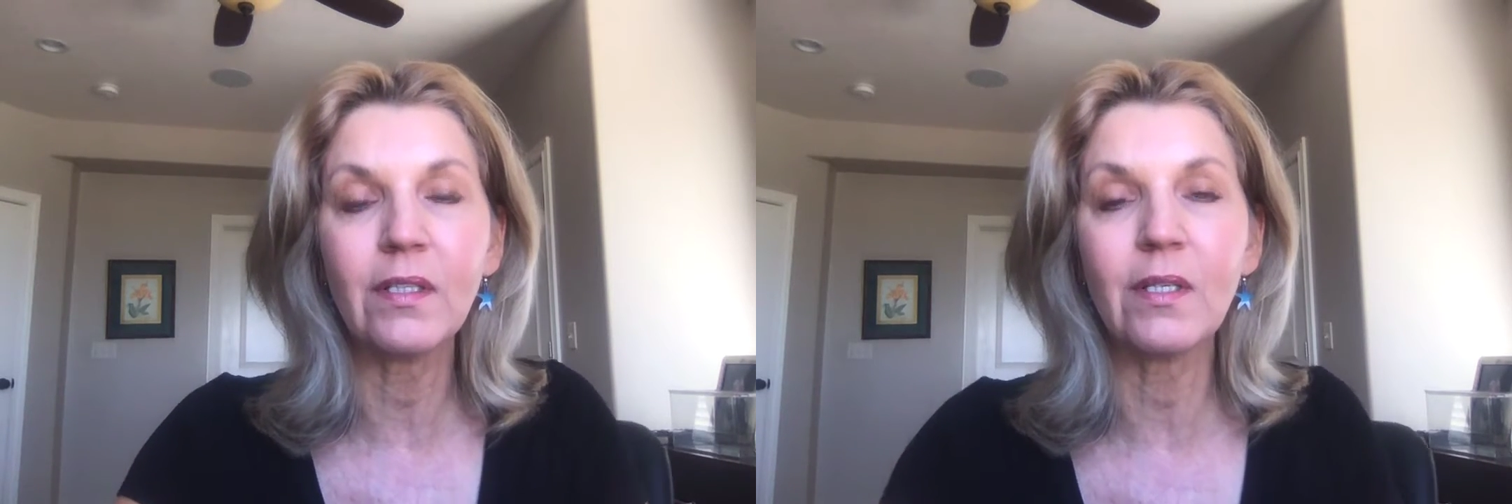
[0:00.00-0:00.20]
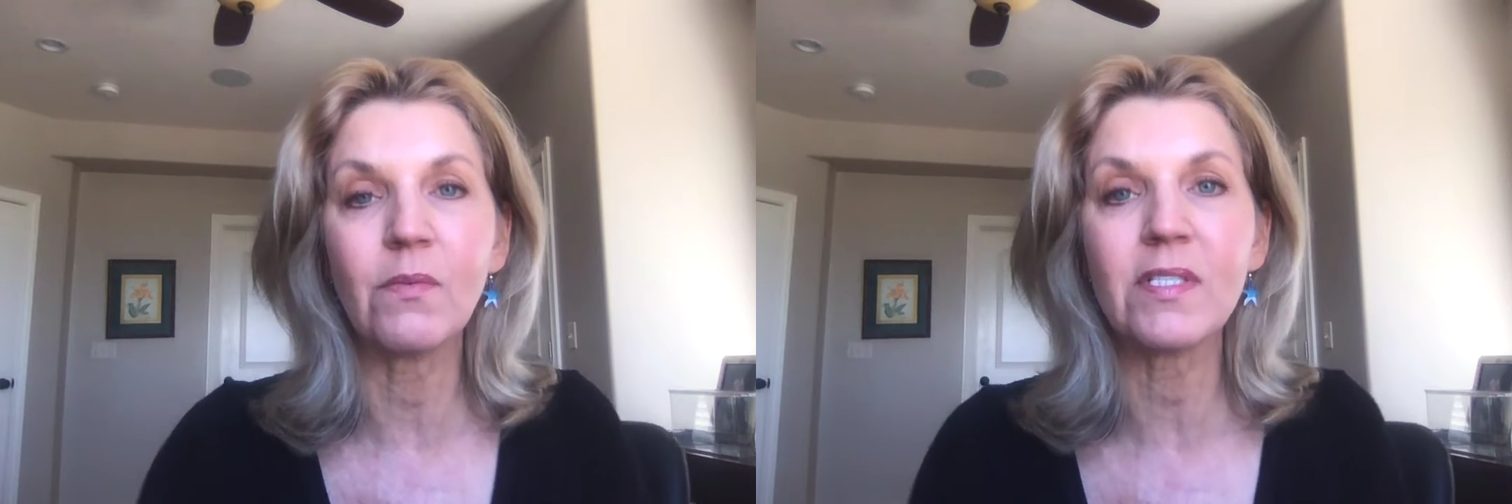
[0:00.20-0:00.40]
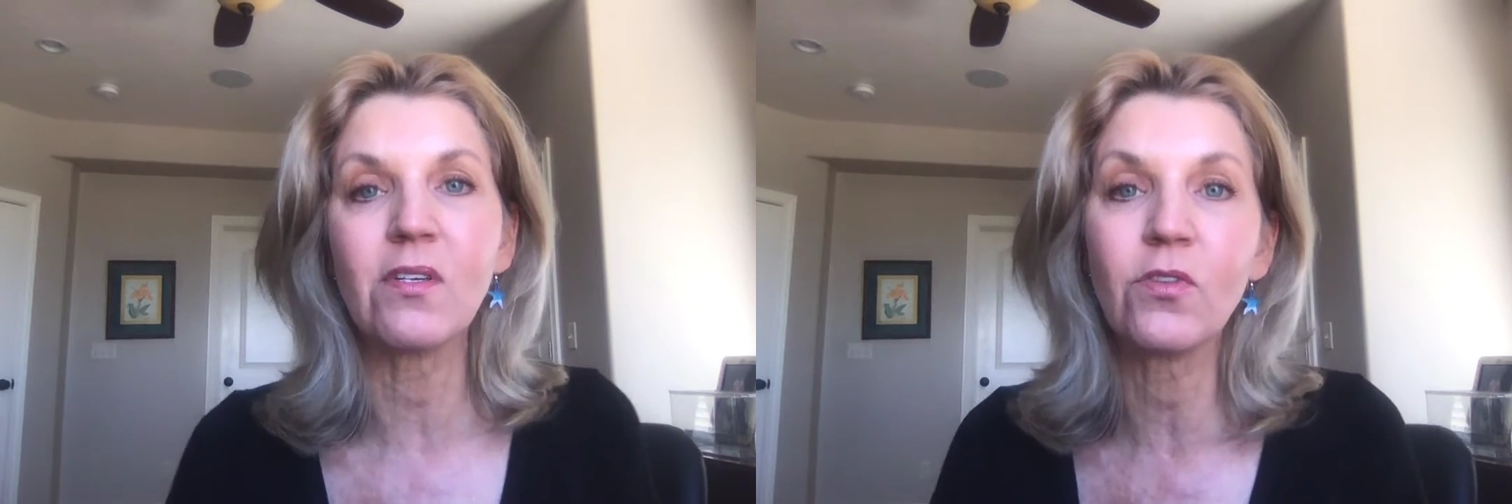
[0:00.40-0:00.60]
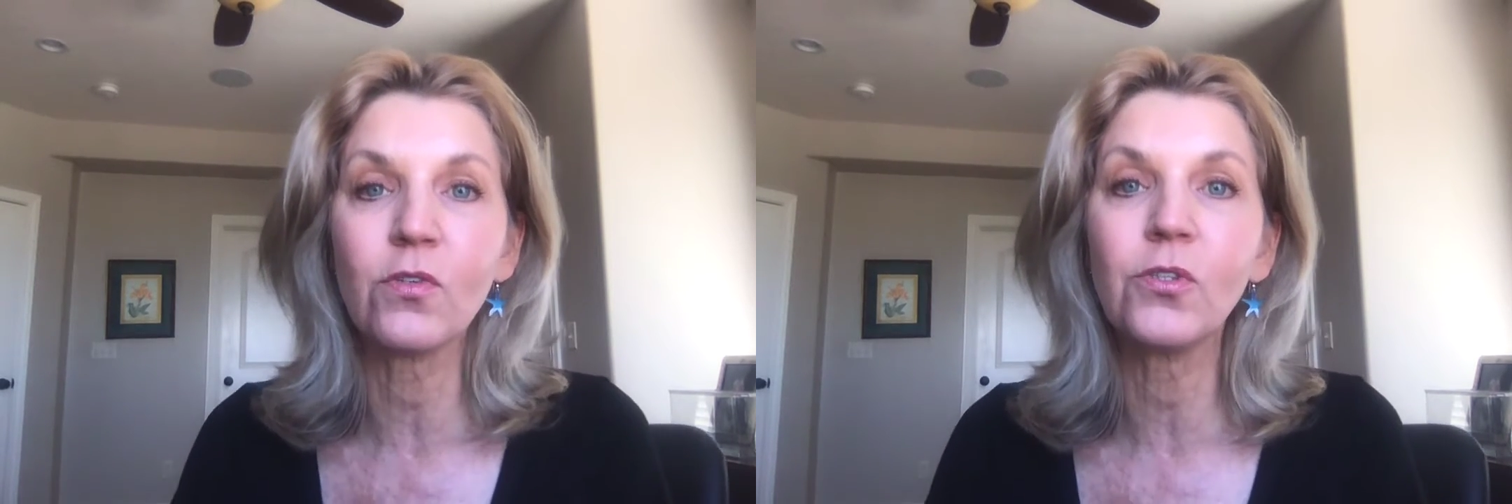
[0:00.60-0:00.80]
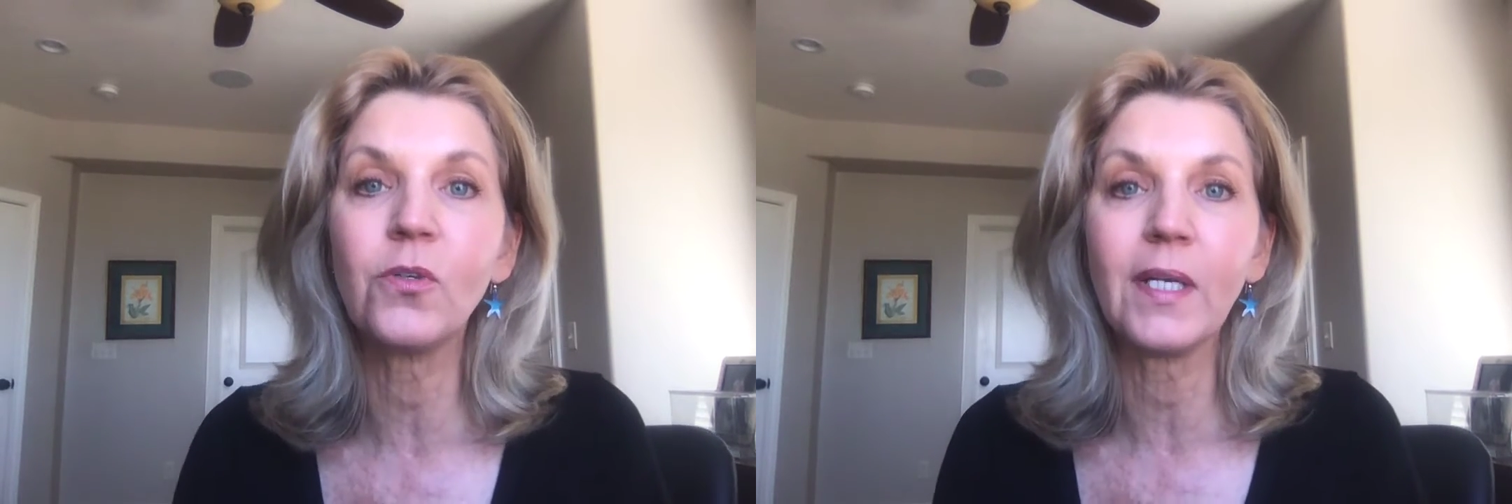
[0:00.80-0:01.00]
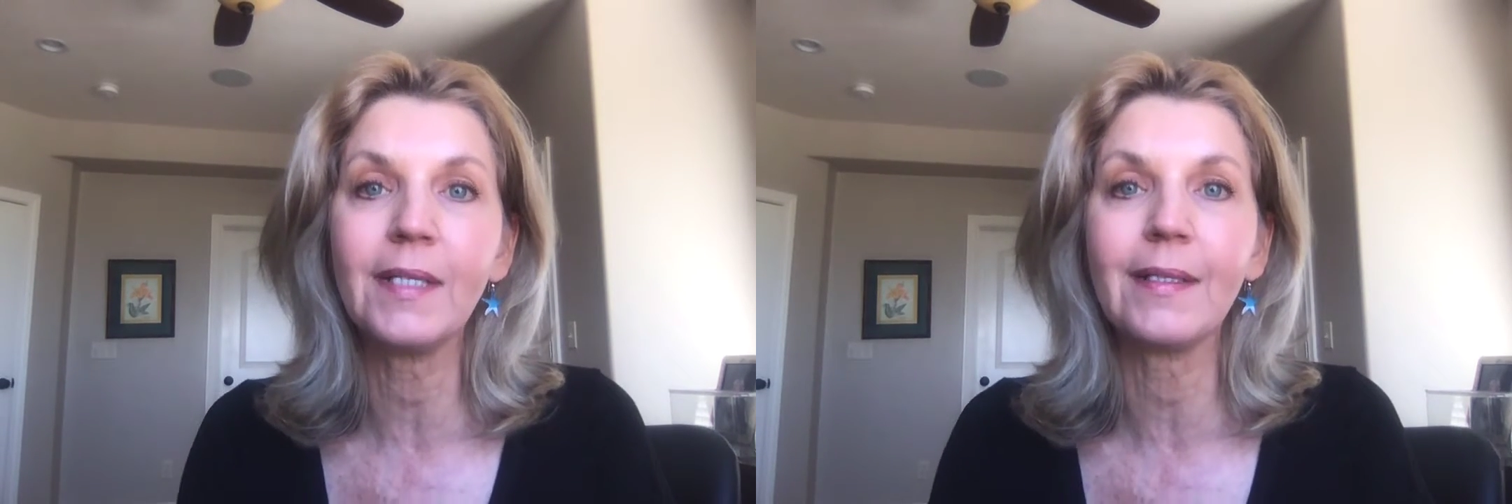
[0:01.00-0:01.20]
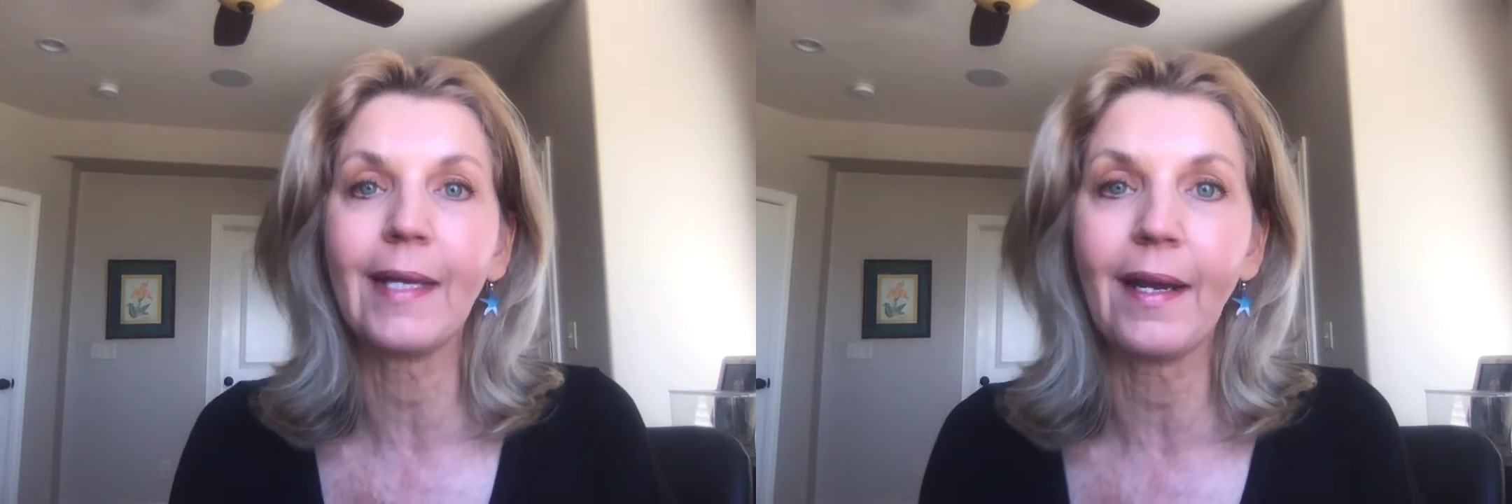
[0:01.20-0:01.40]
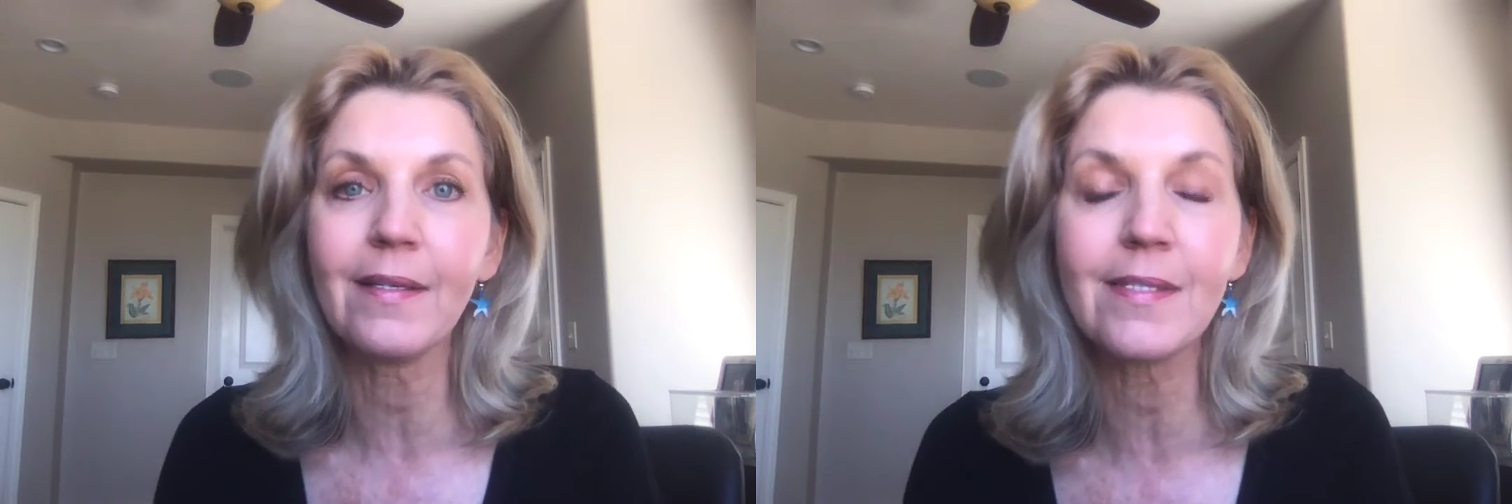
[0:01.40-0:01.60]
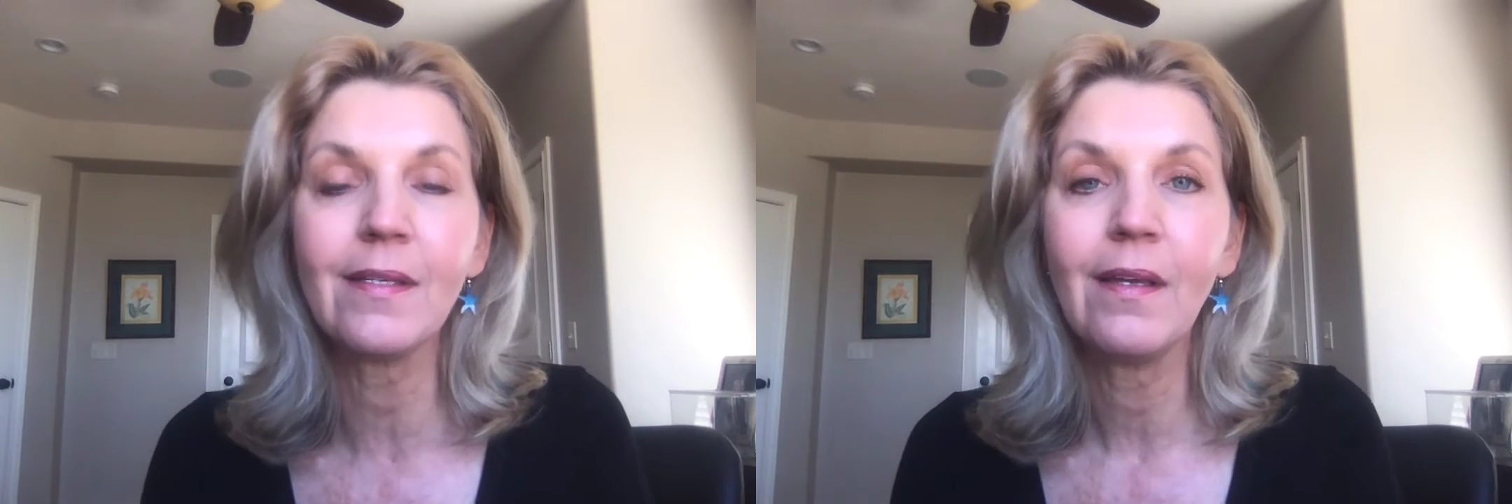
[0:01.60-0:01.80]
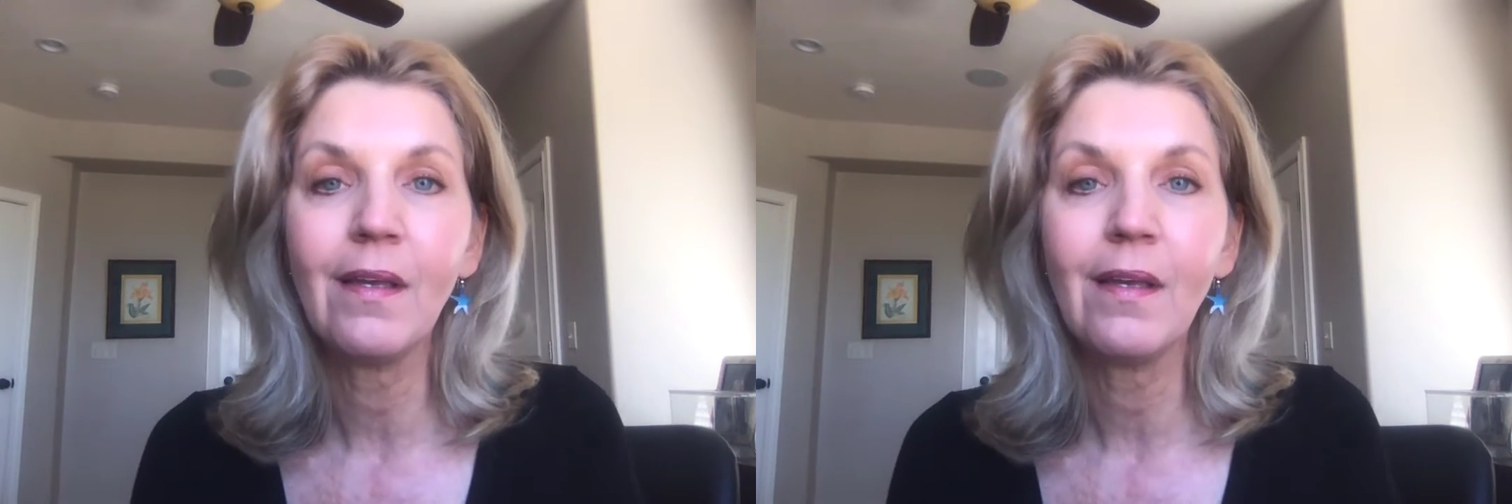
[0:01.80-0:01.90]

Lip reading: and it was a third grade class,